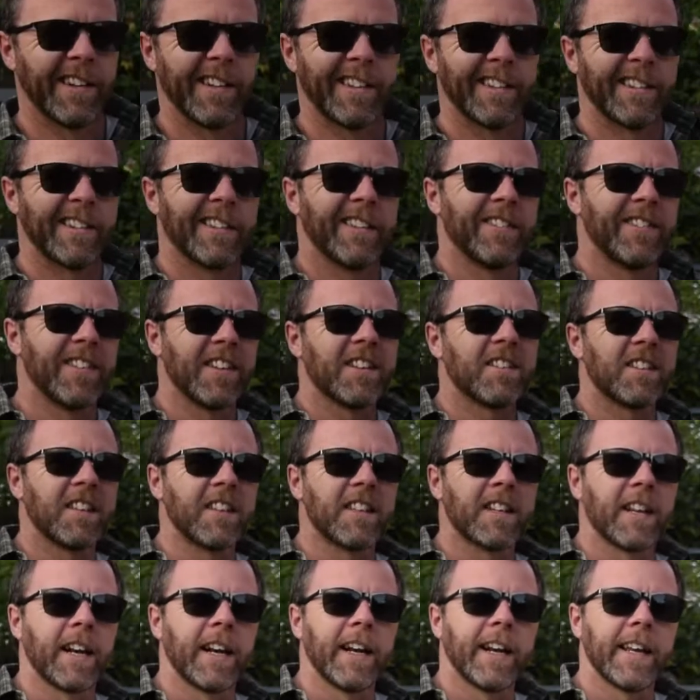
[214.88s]
So this
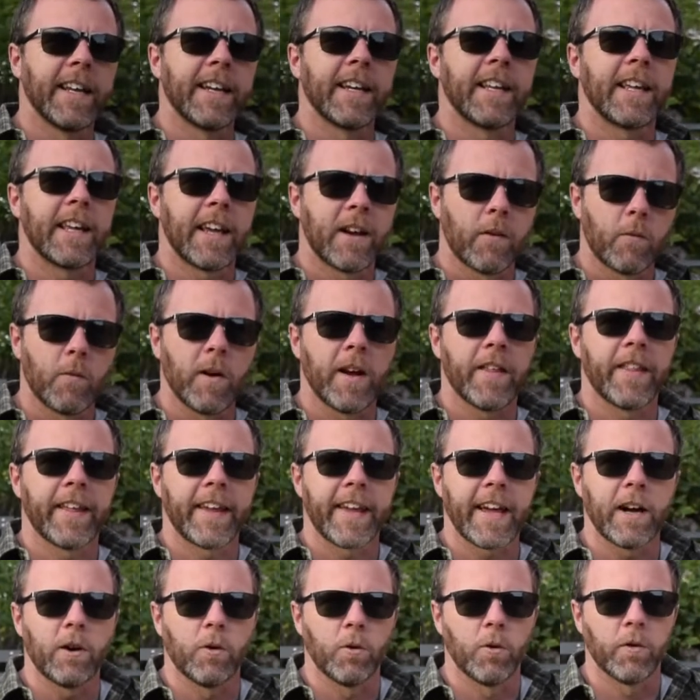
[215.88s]
is clearly where they
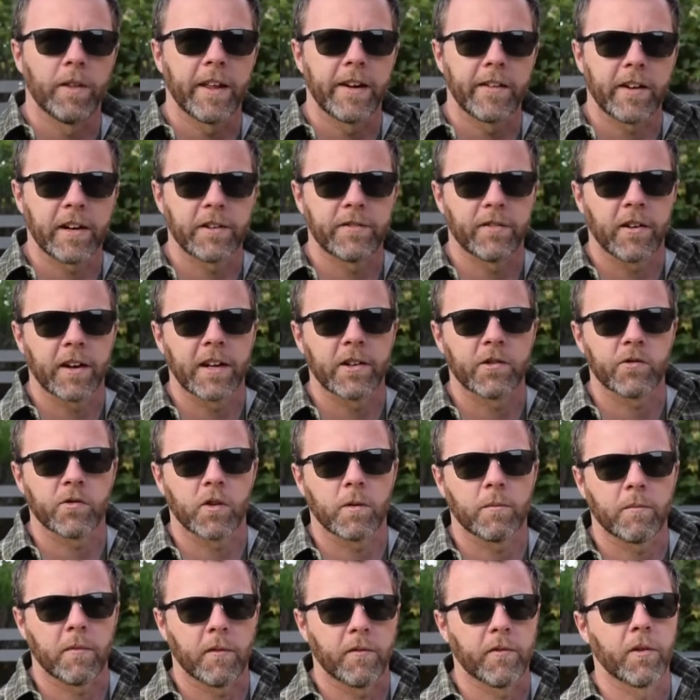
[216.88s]
get all their advice
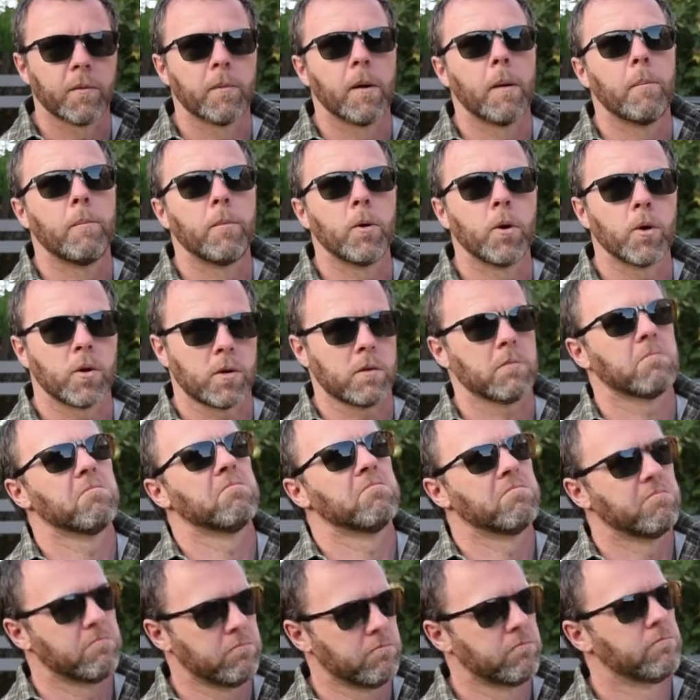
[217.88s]
from a book.
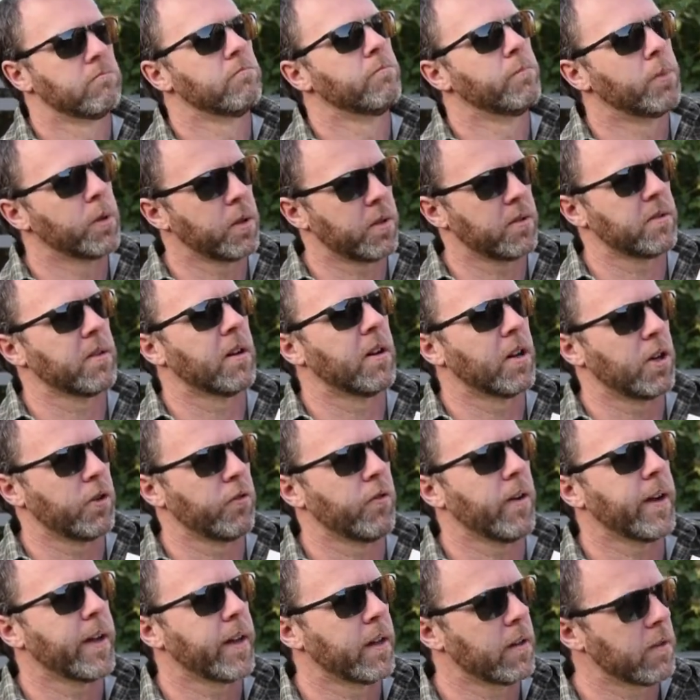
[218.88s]
Books are great.